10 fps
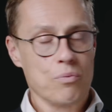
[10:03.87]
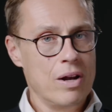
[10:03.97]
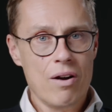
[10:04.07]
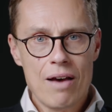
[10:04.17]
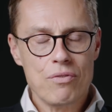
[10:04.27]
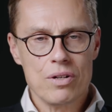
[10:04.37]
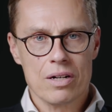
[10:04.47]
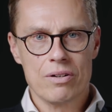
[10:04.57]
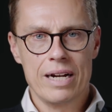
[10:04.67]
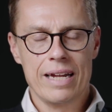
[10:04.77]
We don't have to
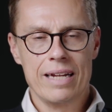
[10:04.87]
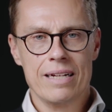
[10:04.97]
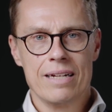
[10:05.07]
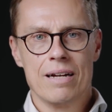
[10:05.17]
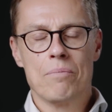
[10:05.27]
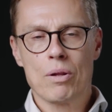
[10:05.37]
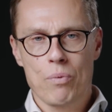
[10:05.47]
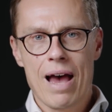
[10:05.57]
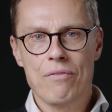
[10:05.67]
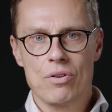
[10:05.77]
agree, but
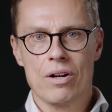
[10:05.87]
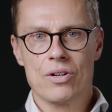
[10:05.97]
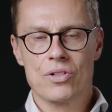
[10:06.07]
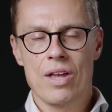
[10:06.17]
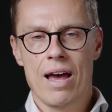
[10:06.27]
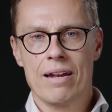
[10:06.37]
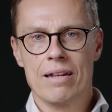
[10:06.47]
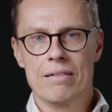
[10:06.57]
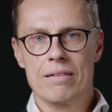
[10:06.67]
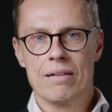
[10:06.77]
we have to understand
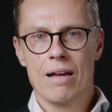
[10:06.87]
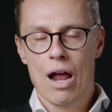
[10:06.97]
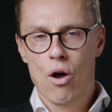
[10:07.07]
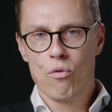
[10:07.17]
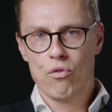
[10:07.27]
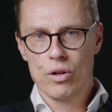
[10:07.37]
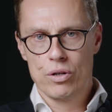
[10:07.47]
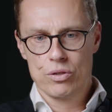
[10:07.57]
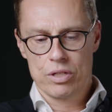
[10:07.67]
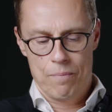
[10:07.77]
it and hopefully
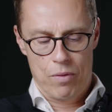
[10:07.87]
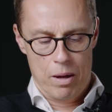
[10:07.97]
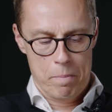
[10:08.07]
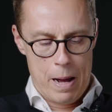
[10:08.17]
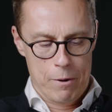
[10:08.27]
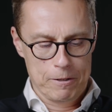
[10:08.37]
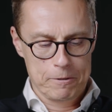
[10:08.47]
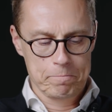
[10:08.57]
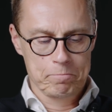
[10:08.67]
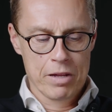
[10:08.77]
do something about it.
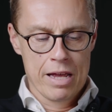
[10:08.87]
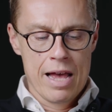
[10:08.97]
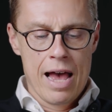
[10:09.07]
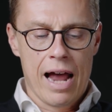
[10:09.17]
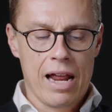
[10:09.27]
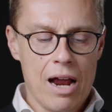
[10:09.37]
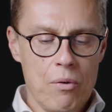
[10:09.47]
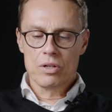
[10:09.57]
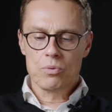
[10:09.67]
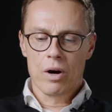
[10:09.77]
And
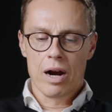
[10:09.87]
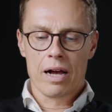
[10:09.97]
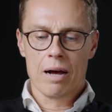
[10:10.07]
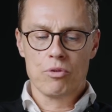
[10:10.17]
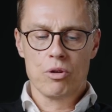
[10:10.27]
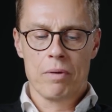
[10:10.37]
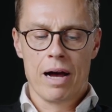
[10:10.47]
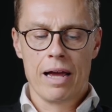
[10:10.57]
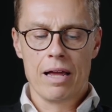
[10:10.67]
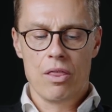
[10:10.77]
here is where I come to
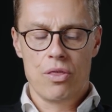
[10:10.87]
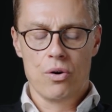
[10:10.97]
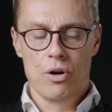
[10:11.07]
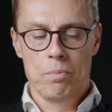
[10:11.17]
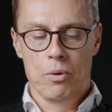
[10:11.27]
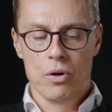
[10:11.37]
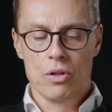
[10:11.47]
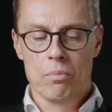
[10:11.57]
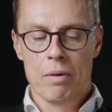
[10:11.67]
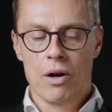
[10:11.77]
my third
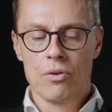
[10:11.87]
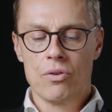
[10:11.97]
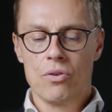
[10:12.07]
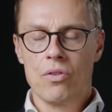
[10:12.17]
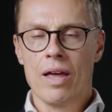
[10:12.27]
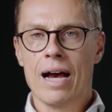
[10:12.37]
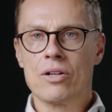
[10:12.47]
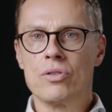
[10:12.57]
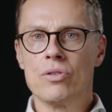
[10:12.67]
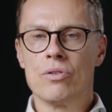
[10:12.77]
point about the
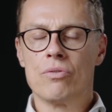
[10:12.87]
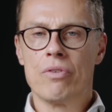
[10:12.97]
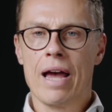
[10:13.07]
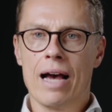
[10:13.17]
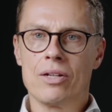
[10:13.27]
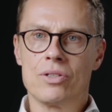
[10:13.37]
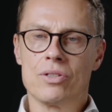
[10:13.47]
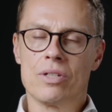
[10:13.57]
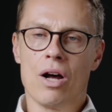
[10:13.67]
actual reactions.